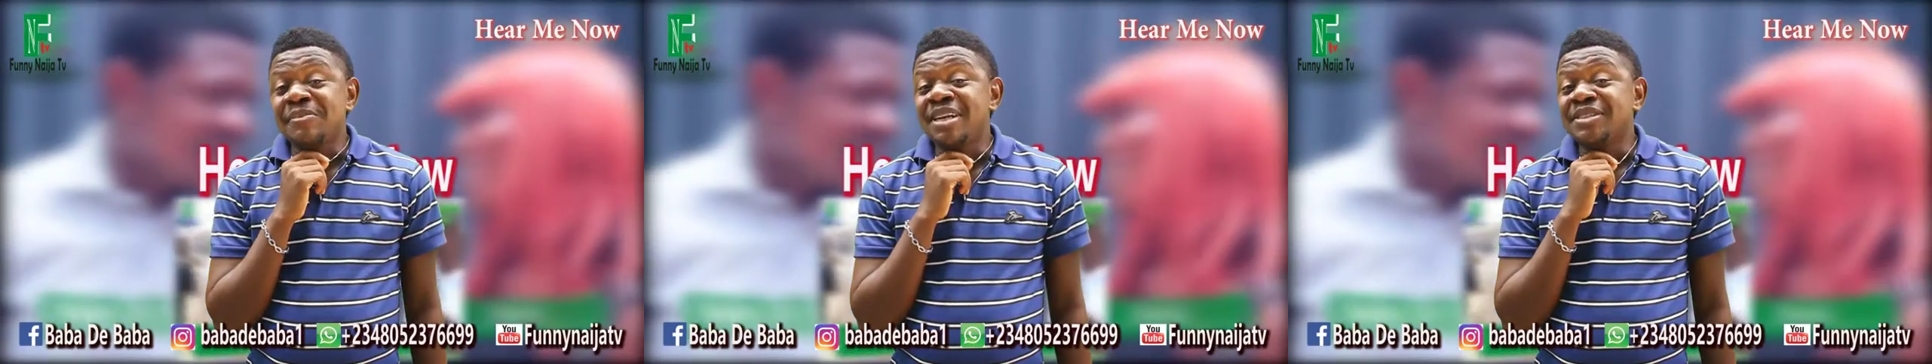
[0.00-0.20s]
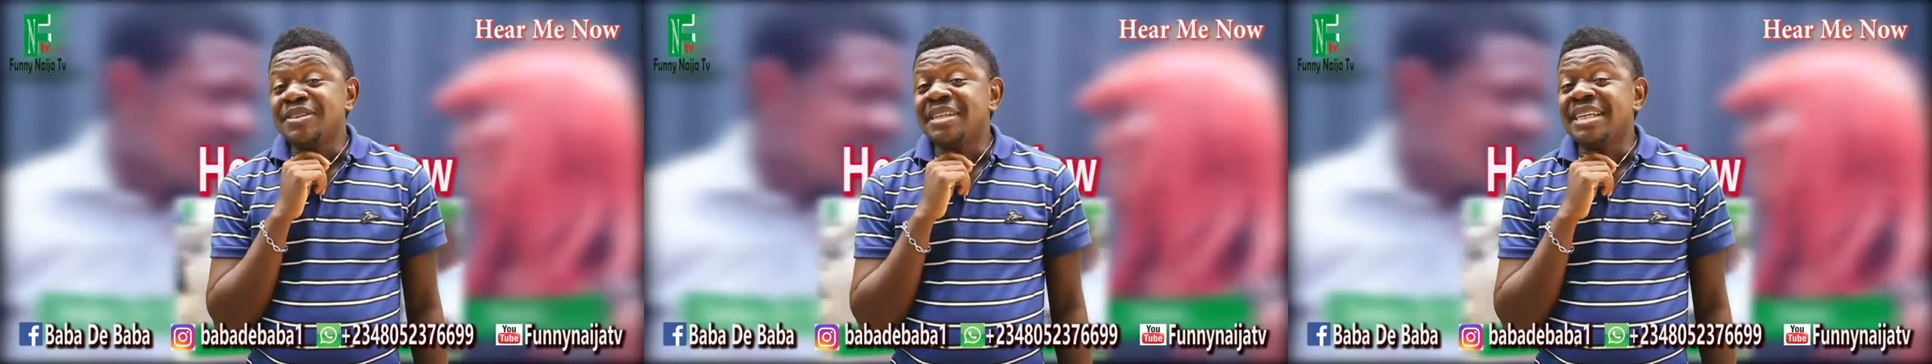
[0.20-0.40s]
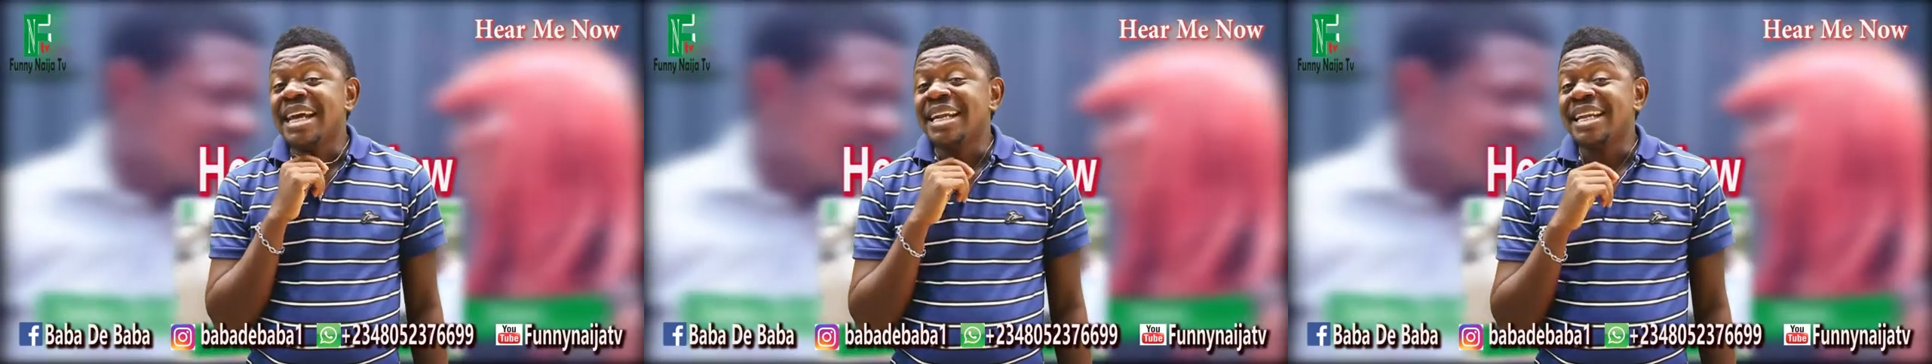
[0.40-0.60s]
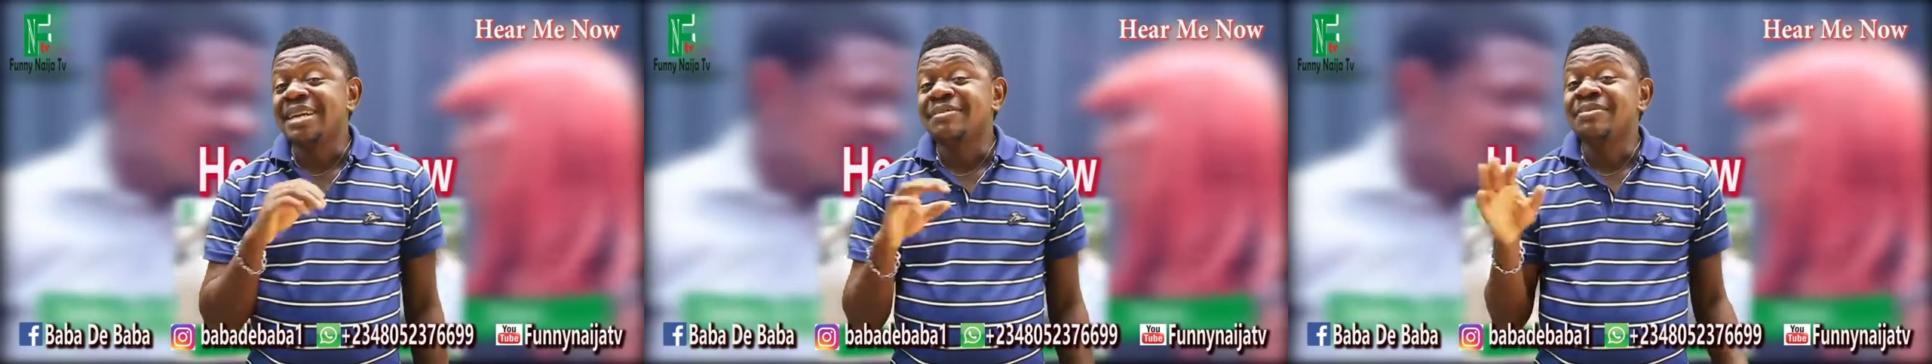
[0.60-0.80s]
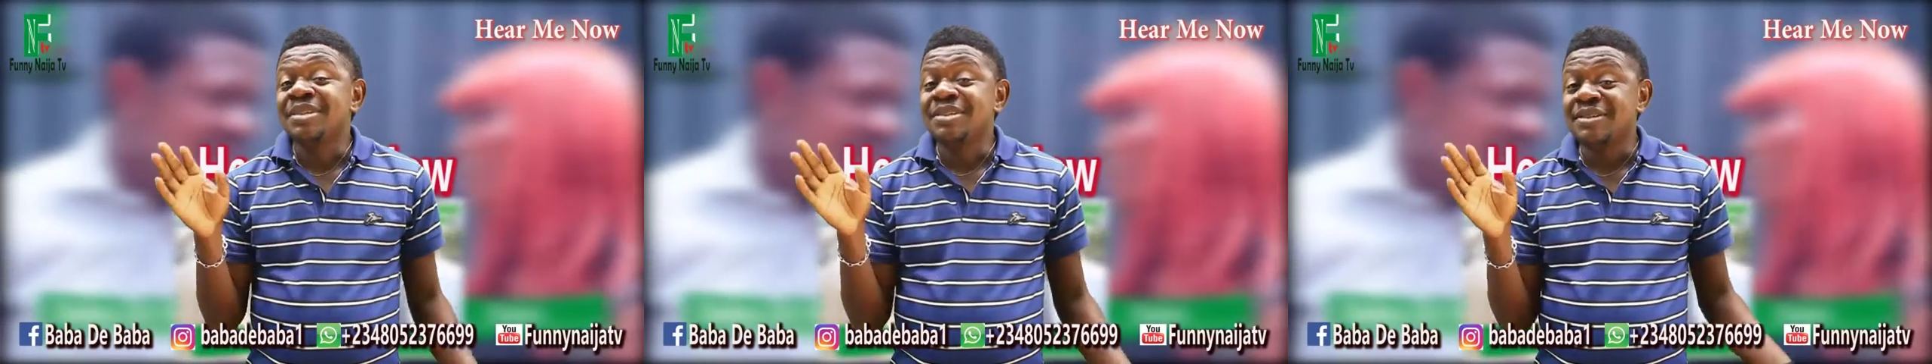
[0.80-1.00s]
mention their
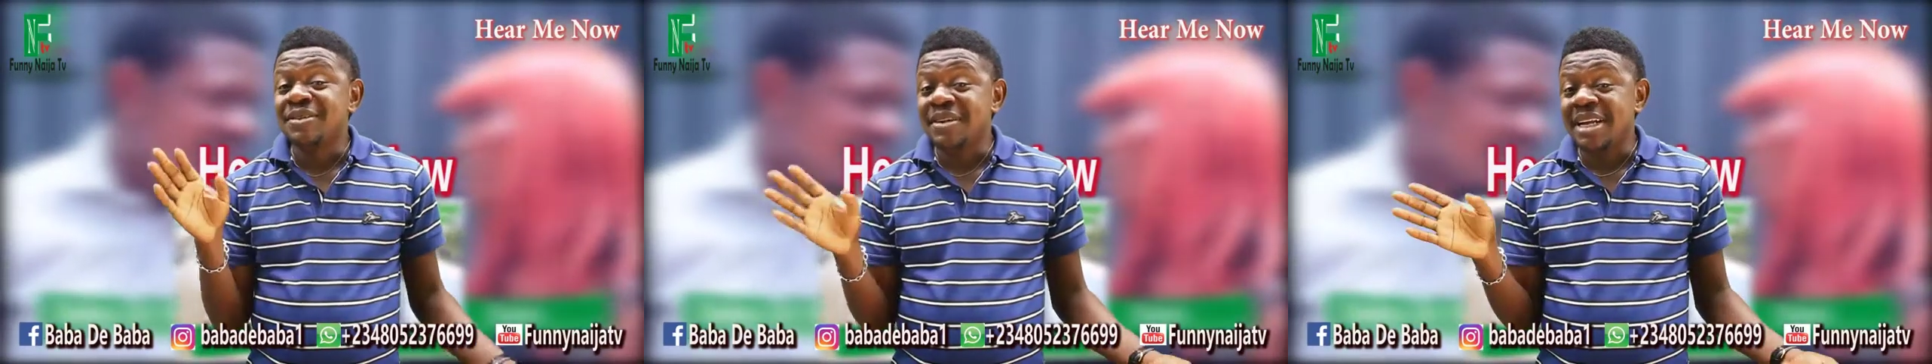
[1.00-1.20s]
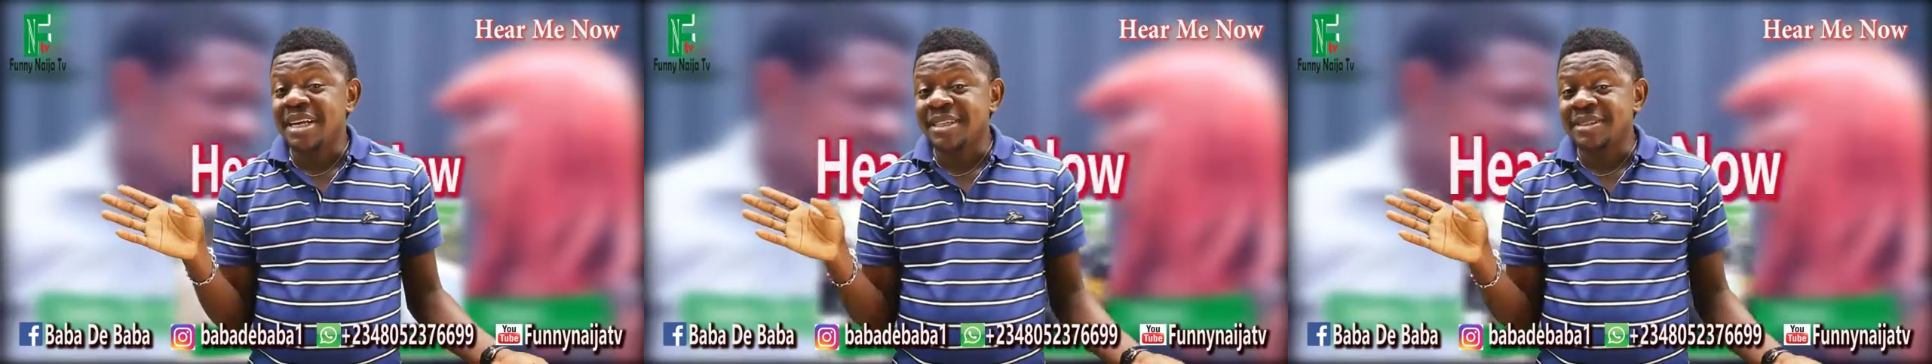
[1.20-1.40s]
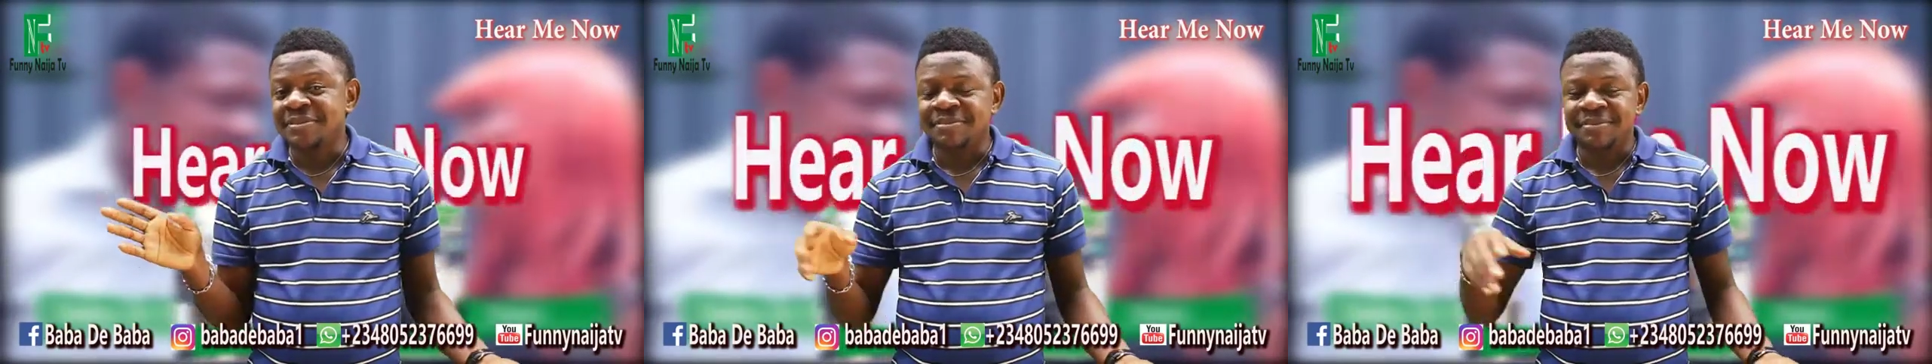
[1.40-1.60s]
name. It's coded.